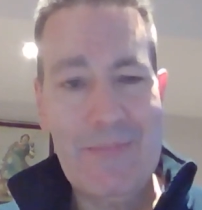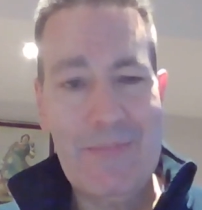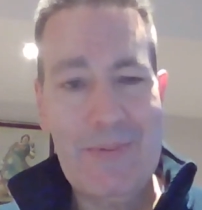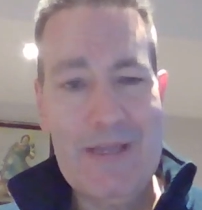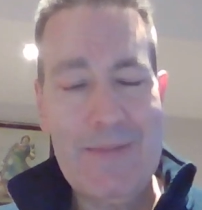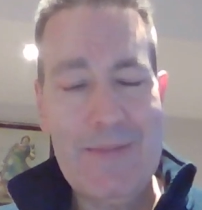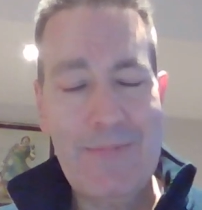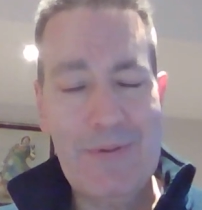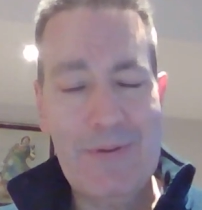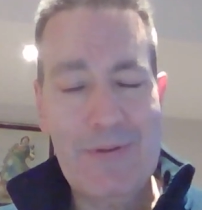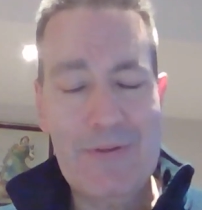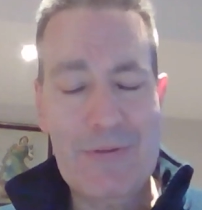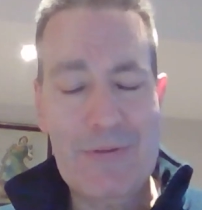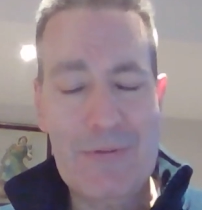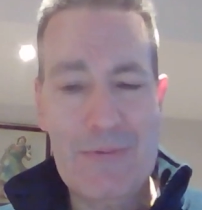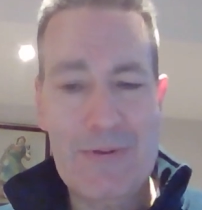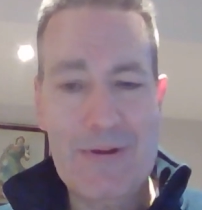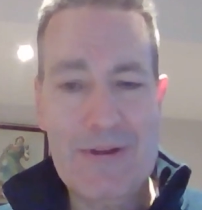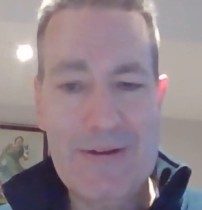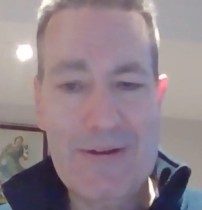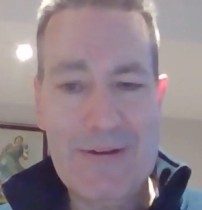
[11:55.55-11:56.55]
people who
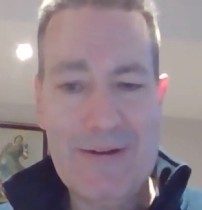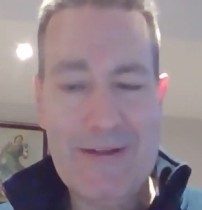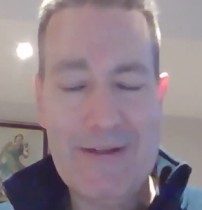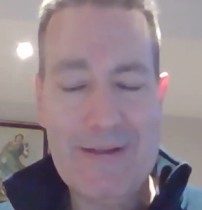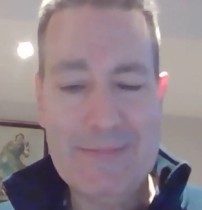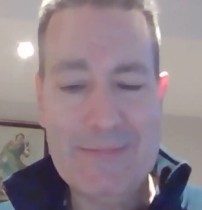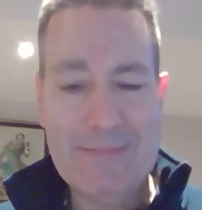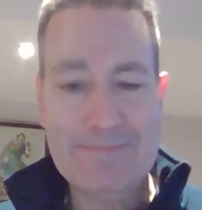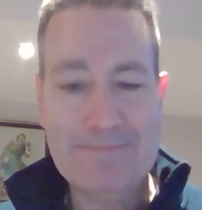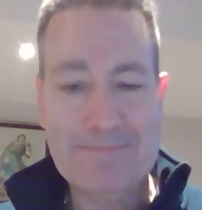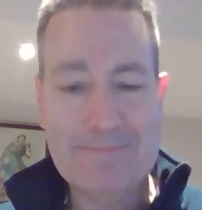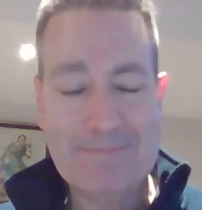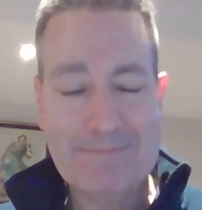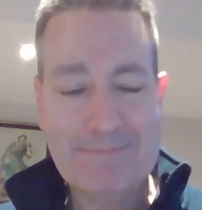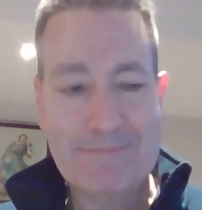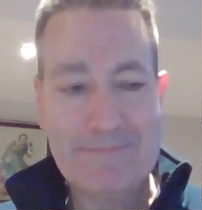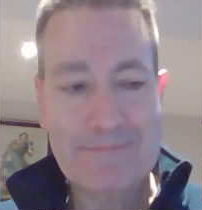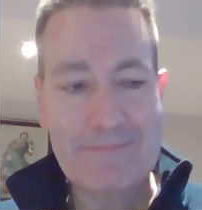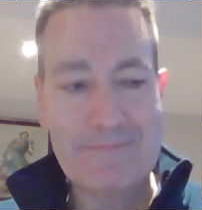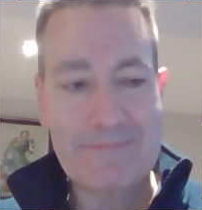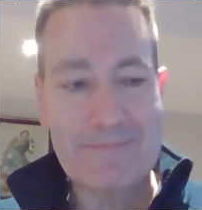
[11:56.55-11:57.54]
were
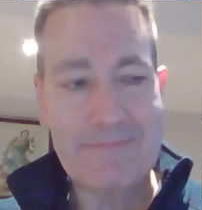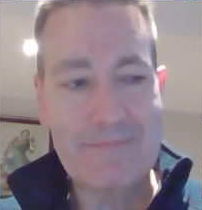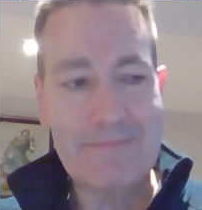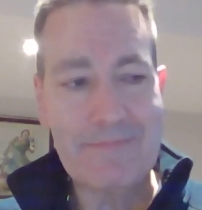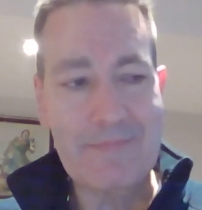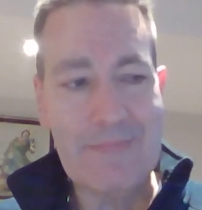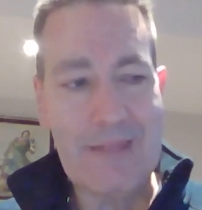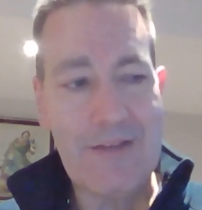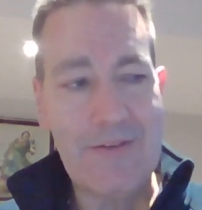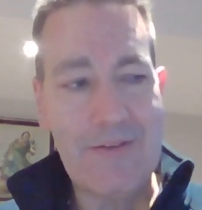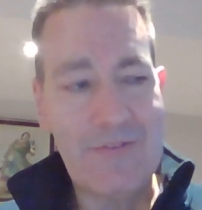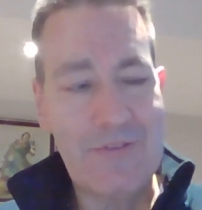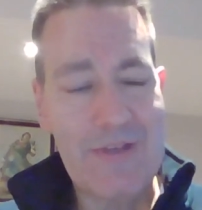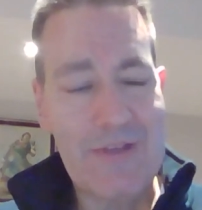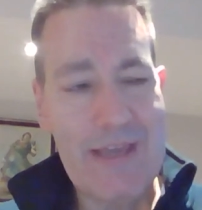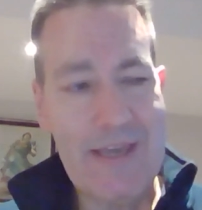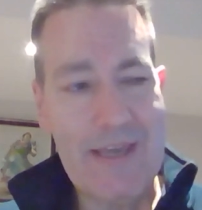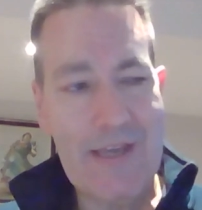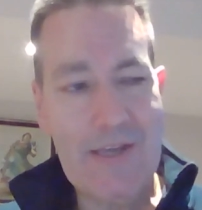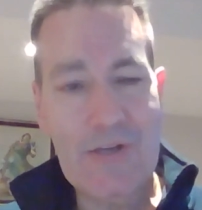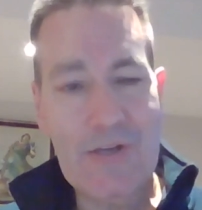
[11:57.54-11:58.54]

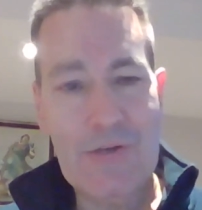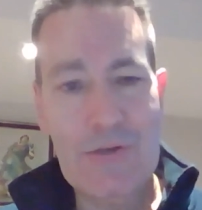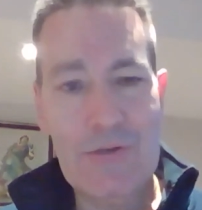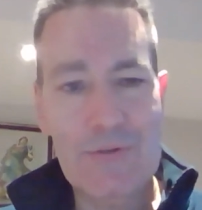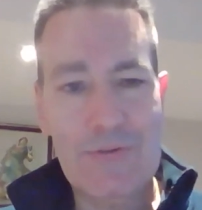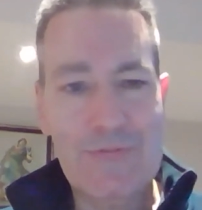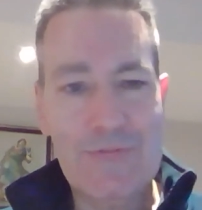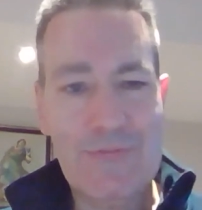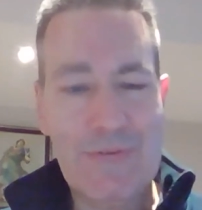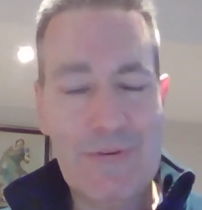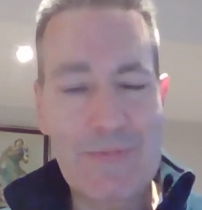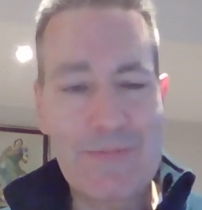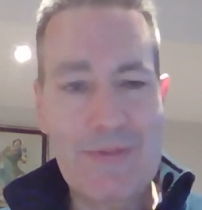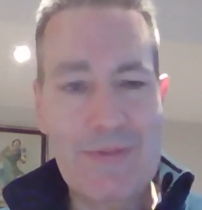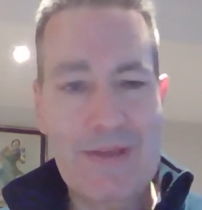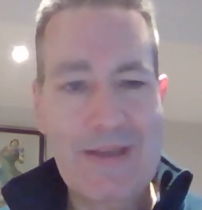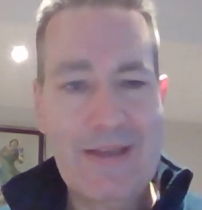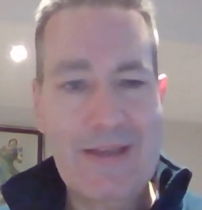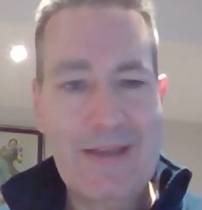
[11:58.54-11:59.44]
taking goods from